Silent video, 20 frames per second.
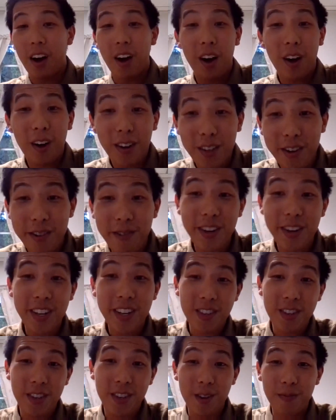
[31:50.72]
all you
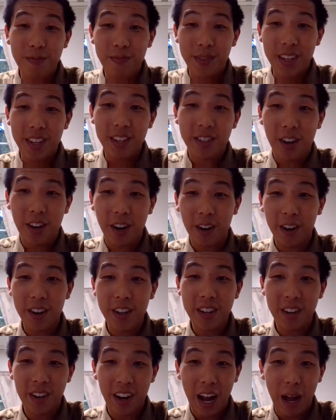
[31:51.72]
need to do is turn
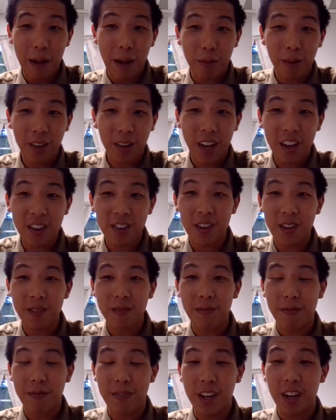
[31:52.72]
in your
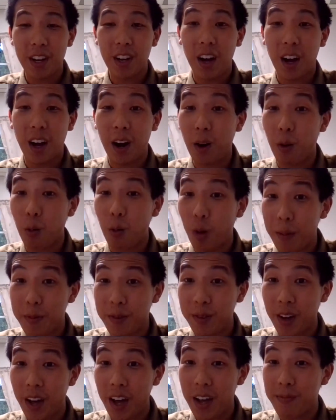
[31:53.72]
application via our
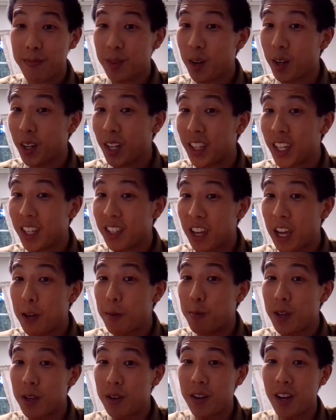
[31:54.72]
website. So again, that's
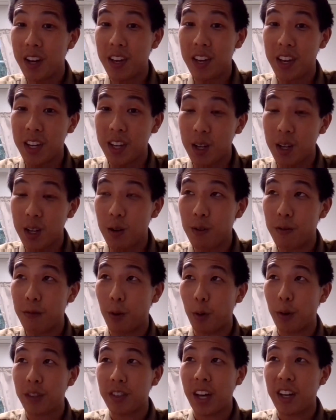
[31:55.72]

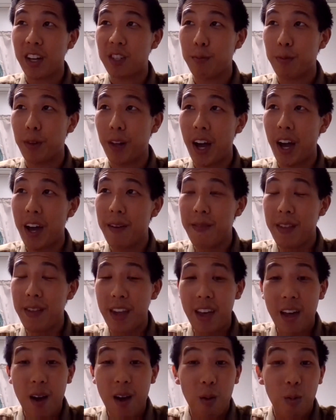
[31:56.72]
apu.edu/apply,
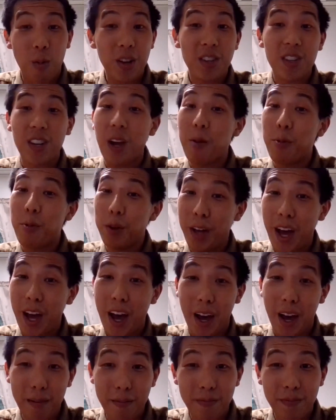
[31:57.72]
which I will
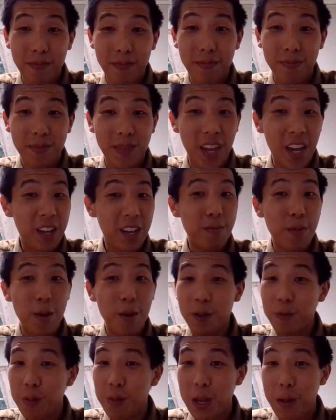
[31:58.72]
add takes most